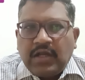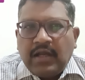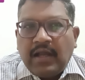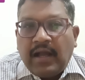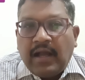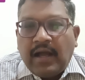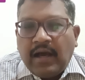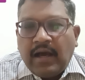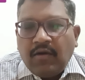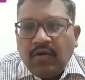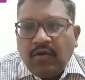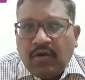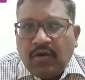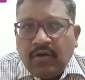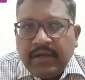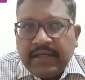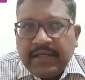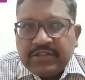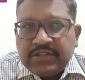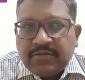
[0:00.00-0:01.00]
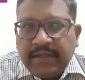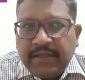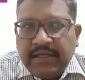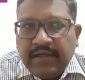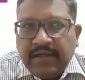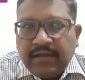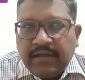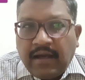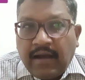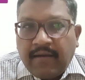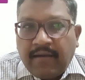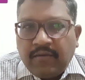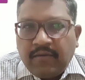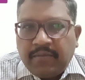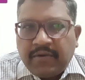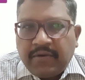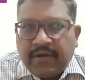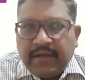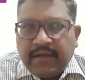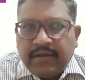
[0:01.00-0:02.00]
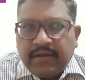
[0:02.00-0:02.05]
How long has been our prayer?